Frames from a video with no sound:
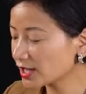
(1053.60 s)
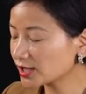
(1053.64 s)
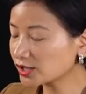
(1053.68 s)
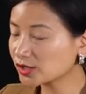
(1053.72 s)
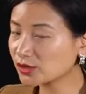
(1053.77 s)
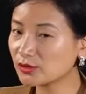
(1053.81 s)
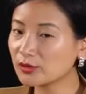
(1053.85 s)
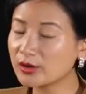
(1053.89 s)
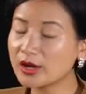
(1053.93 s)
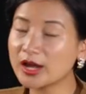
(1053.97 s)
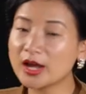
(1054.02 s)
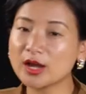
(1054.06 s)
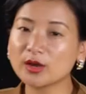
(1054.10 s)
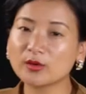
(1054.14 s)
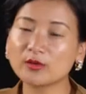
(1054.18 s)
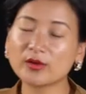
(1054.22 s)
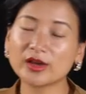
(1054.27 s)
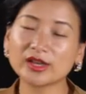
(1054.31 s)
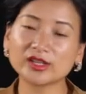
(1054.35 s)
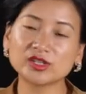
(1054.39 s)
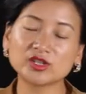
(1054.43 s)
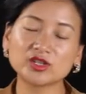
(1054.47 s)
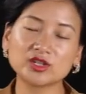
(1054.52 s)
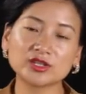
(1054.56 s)
So
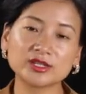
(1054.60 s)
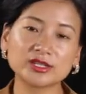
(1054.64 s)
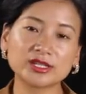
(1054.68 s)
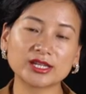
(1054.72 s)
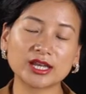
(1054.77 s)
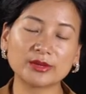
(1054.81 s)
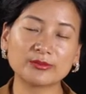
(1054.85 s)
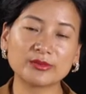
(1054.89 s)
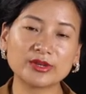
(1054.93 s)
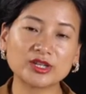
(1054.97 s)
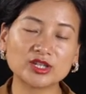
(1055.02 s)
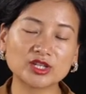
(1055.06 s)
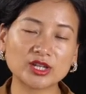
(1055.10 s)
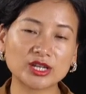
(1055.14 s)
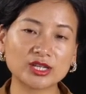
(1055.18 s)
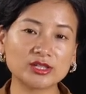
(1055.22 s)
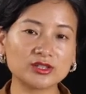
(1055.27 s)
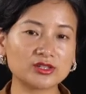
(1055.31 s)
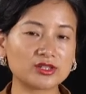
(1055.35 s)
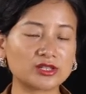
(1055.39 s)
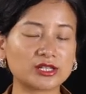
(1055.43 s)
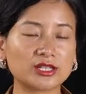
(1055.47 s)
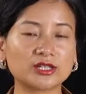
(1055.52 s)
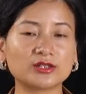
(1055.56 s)
questions can be
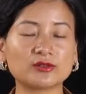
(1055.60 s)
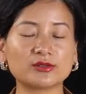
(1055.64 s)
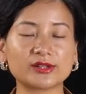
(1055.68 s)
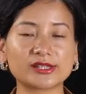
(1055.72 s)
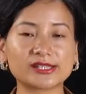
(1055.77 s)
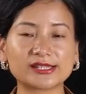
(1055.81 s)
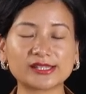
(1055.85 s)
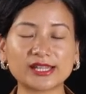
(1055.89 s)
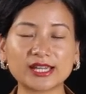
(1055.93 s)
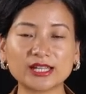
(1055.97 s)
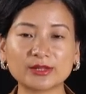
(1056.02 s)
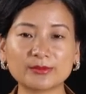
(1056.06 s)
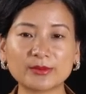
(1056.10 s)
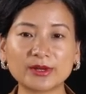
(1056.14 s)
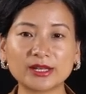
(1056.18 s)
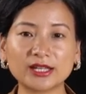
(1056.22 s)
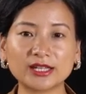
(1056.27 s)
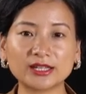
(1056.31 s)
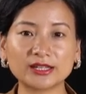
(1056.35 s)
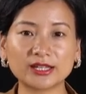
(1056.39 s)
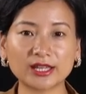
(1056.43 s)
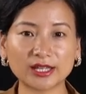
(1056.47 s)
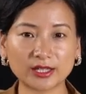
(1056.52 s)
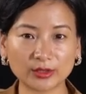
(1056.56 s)
changed into a statement
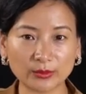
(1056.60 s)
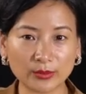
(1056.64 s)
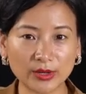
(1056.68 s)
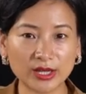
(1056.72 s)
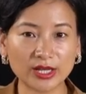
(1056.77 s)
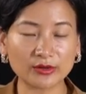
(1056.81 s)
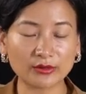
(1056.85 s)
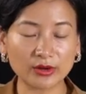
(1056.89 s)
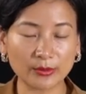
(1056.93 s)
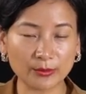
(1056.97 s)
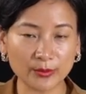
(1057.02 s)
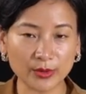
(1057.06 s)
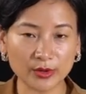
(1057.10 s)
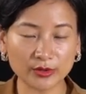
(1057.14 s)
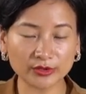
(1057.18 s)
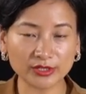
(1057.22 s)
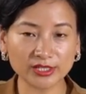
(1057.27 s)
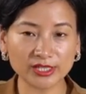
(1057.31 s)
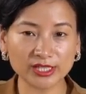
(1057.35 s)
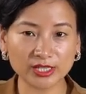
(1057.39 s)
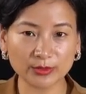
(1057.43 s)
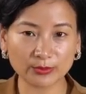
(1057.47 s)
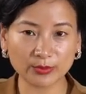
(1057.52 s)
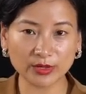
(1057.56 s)
in that way in
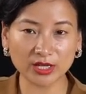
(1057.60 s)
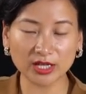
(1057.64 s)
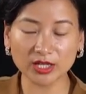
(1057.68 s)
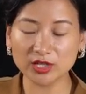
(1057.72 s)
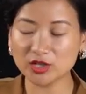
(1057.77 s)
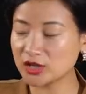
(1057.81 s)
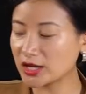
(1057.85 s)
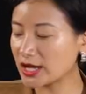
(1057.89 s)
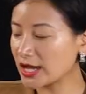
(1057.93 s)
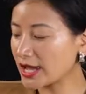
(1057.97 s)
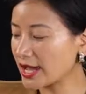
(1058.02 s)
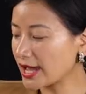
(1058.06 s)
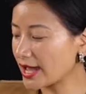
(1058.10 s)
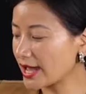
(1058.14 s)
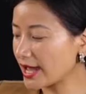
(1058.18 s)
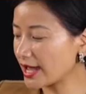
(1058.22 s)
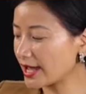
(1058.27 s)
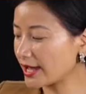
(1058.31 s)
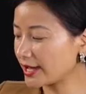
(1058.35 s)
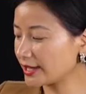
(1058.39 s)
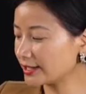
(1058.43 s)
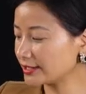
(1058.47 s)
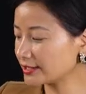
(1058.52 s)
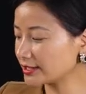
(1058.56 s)
reported speech
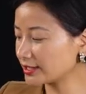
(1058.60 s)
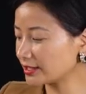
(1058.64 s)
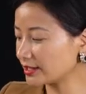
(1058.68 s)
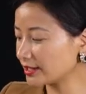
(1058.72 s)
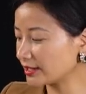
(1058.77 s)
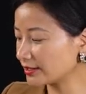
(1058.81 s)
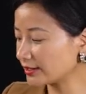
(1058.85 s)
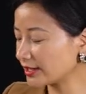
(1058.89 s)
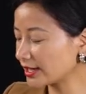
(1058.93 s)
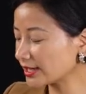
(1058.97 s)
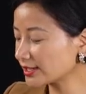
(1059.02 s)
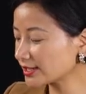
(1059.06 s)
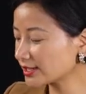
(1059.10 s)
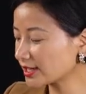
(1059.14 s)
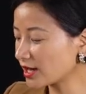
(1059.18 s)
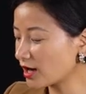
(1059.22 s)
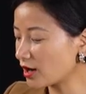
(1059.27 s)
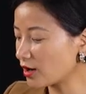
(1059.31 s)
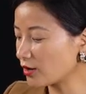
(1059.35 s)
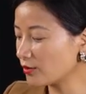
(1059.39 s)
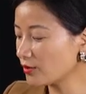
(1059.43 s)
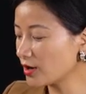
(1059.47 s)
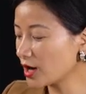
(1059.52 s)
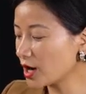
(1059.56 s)
and uh, that's
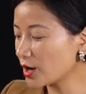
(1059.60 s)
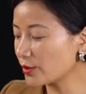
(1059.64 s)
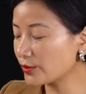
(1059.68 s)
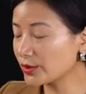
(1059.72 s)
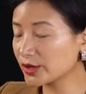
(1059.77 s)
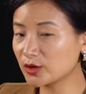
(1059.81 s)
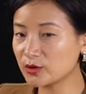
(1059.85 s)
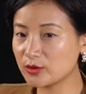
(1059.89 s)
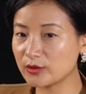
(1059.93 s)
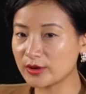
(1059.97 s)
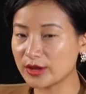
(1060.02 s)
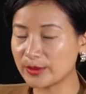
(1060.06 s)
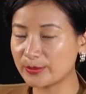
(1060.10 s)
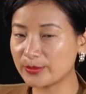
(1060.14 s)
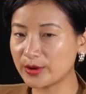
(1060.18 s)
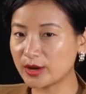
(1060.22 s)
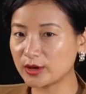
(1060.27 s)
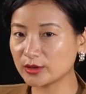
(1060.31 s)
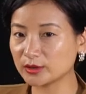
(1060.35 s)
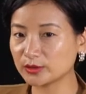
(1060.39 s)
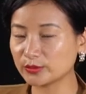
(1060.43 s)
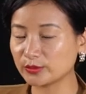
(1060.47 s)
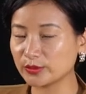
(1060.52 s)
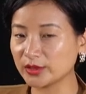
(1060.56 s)
how we go
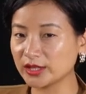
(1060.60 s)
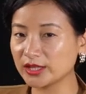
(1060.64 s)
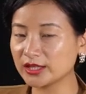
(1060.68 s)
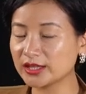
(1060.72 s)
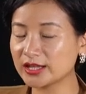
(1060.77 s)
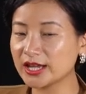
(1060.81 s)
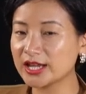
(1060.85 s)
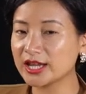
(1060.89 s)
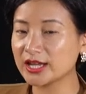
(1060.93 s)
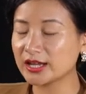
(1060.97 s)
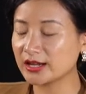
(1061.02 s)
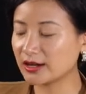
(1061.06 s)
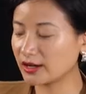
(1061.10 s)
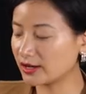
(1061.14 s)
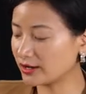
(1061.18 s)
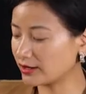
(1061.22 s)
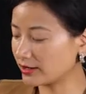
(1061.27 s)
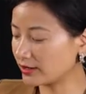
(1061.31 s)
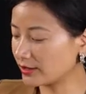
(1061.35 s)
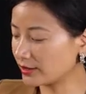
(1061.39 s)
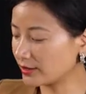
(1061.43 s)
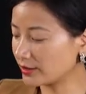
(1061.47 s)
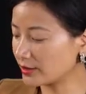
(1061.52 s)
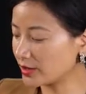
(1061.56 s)
about with
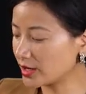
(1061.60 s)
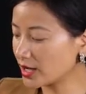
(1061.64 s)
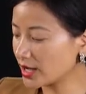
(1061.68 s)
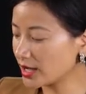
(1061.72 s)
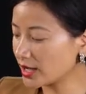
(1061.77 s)
uh,